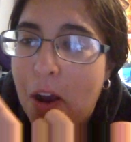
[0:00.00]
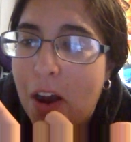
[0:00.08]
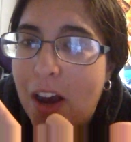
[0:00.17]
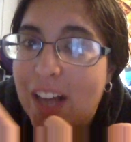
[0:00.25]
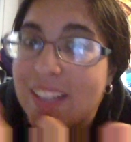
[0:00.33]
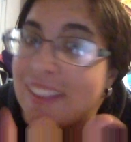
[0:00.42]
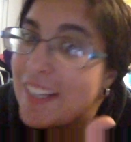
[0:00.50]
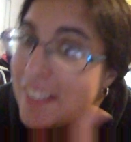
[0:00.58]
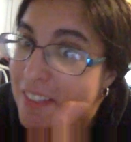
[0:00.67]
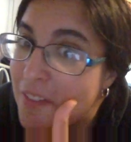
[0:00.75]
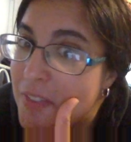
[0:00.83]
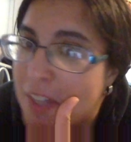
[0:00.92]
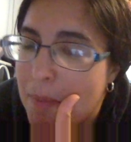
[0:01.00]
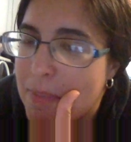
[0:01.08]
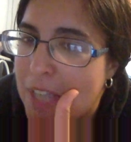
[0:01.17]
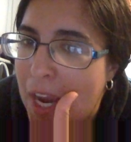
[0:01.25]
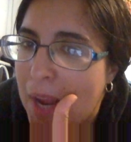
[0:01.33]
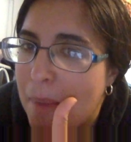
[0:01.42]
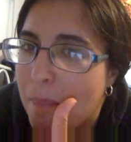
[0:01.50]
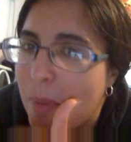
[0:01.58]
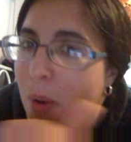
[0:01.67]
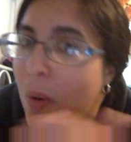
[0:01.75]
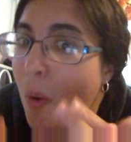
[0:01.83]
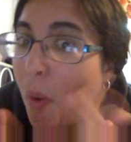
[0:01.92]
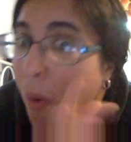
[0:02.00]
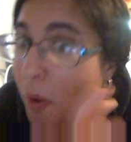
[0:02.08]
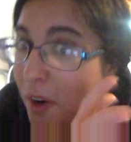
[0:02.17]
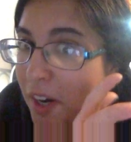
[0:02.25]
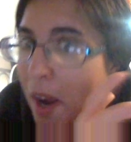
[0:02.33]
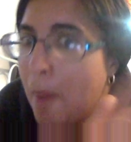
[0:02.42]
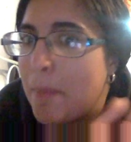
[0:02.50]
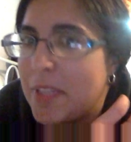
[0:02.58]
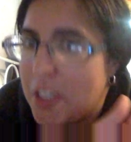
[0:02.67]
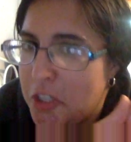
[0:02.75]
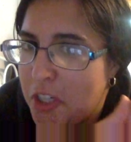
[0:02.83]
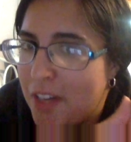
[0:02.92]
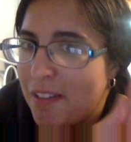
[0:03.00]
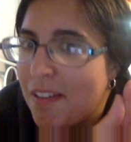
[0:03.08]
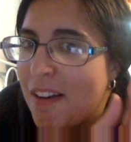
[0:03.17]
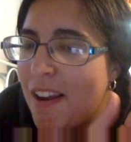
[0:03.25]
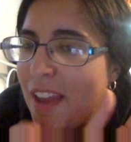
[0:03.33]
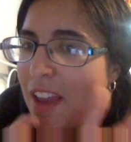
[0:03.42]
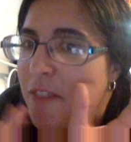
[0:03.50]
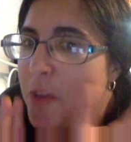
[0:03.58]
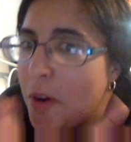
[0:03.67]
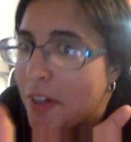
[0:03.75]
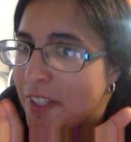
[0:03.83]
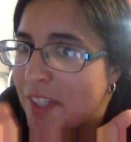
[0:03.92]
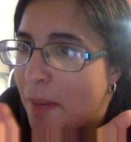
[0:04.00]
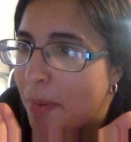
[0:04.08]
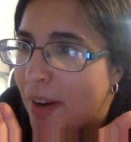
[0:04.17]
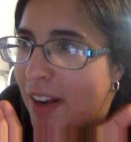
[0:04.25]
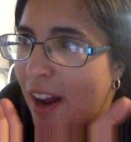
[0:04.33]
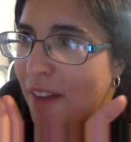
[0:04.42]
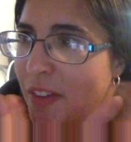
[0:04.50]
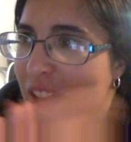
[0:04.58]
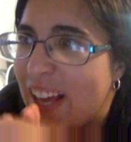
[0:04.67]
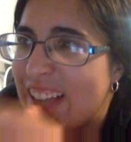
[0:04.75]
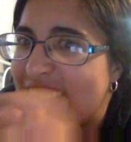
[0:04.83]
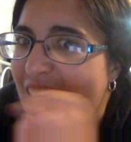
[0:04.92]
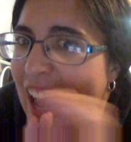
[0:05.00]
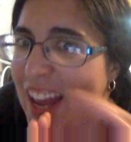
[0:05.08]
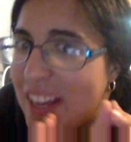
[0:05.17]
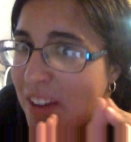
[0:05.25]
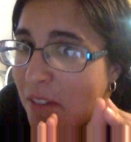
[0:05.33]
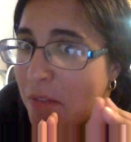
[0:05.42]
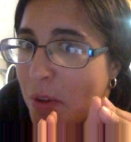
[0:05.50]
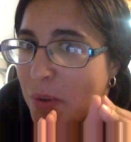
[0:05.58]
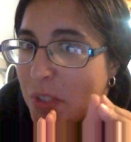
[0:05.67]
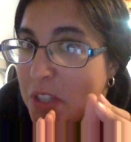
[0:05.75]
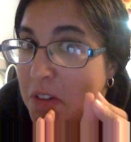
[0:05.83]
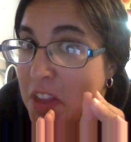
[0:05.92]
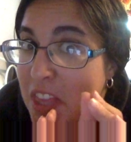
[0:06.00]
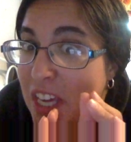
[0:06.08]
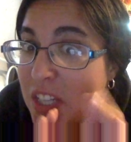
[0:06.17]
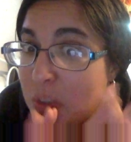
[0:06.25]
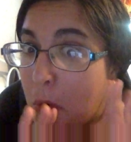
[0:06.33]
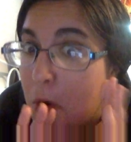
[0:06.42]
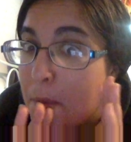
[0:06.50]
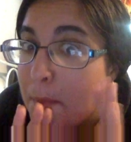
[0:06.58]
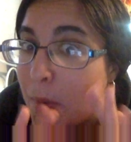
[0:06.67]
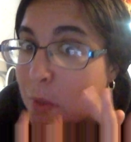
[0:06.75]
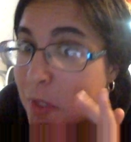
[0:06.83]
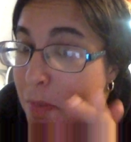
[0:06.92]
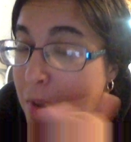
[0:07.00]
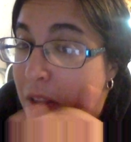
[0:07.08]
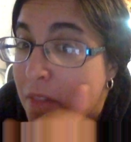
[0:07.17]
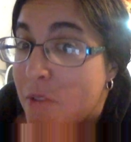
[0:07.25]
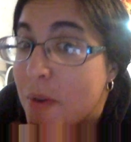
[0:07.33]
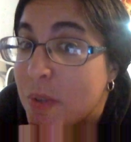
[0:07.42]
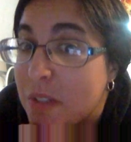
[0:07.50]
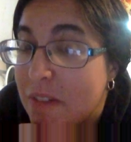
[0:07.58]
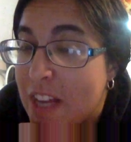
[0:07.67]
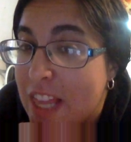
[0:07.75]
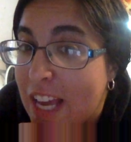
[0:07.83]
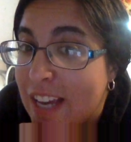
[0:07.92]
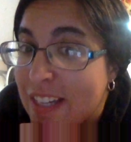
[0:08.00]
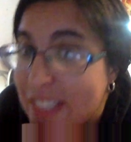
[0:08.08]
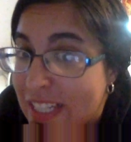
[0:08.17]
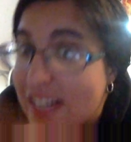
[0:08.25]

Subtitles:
a list of some type, or a competition. If your contemporary novel has any of those three things or multiple of those three things,